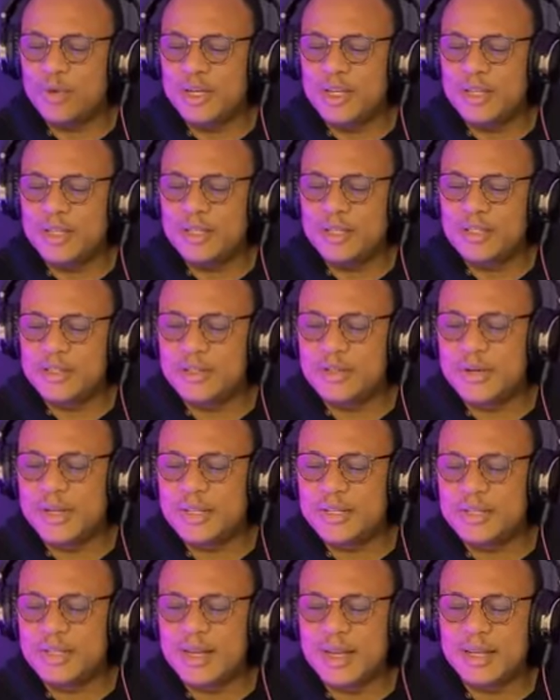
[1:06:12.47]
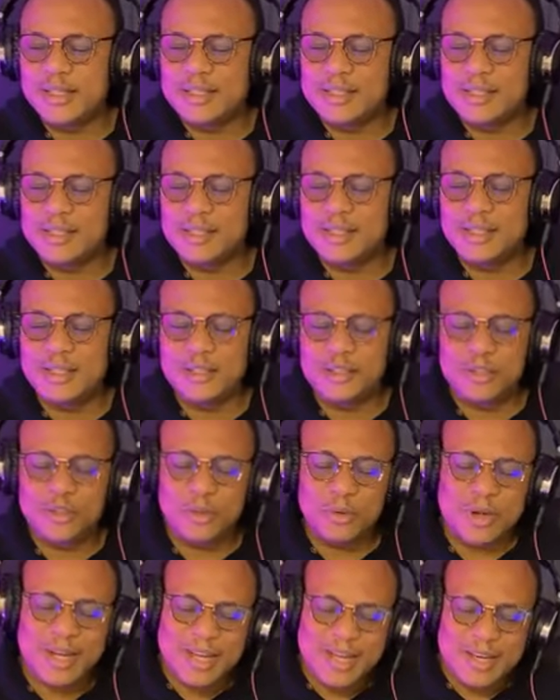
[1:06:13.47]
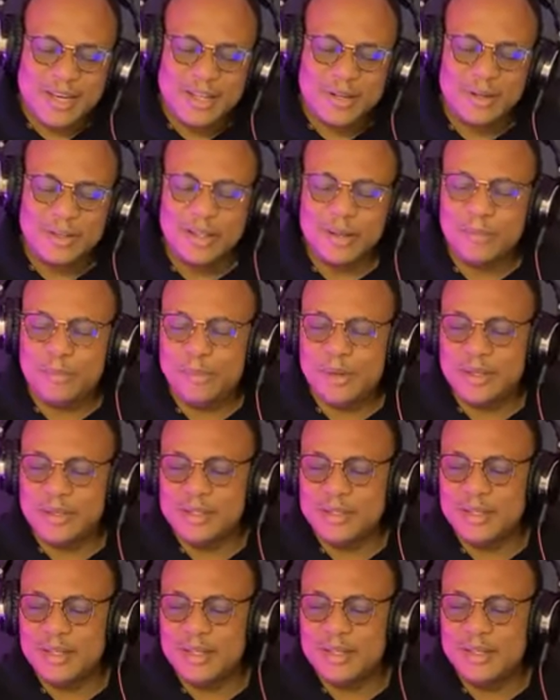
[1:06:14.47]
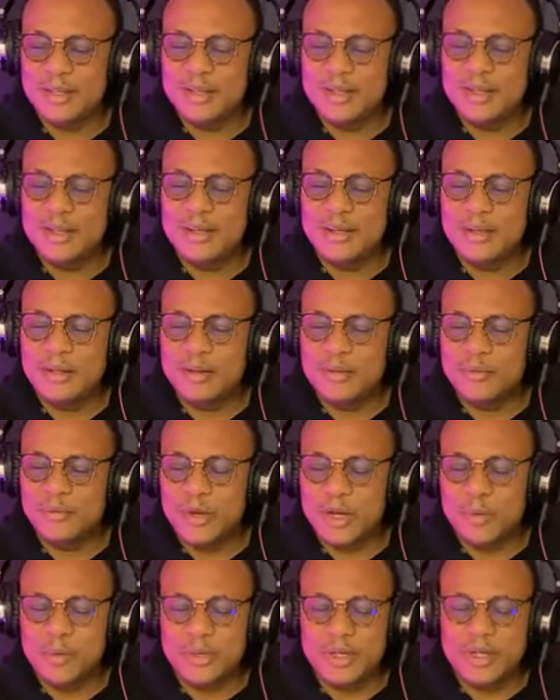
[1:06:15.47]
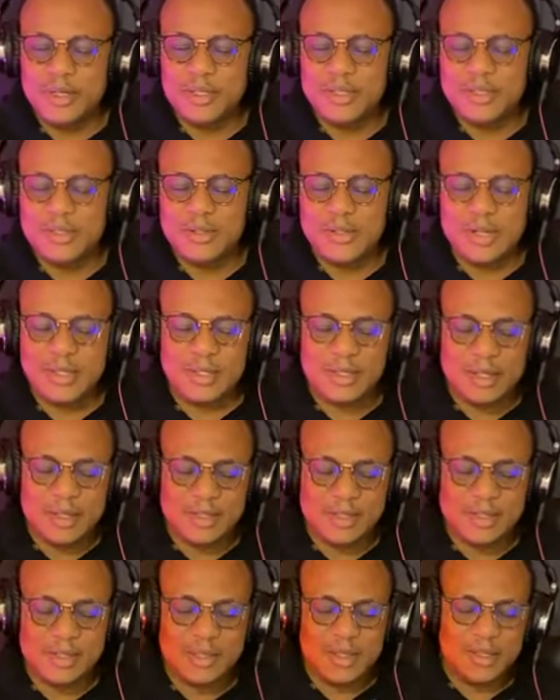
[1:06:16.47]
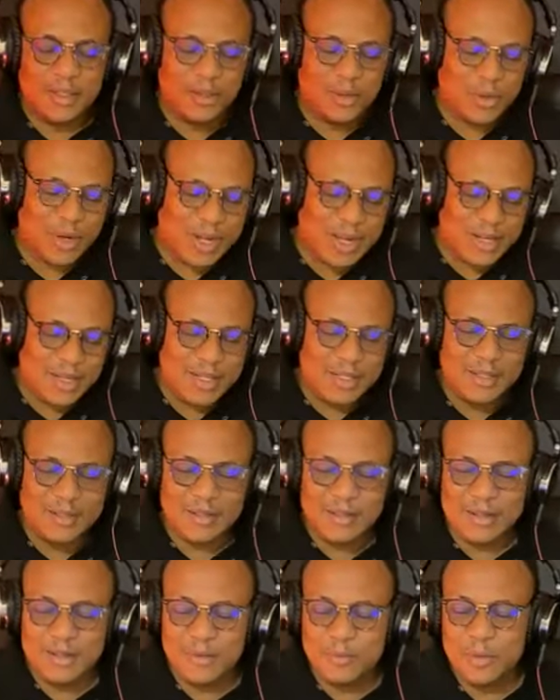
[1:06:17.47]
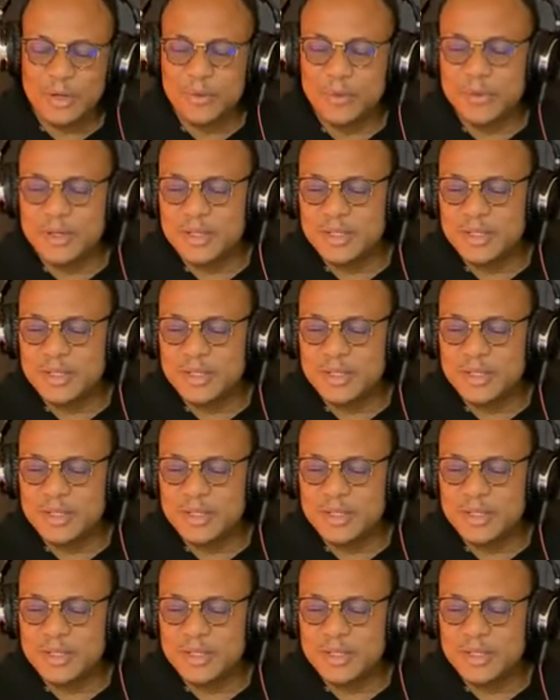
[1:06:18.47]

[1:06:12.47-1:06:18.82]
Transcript: We couldn't trace that sin to any other person we couldn't trace the sin to anything.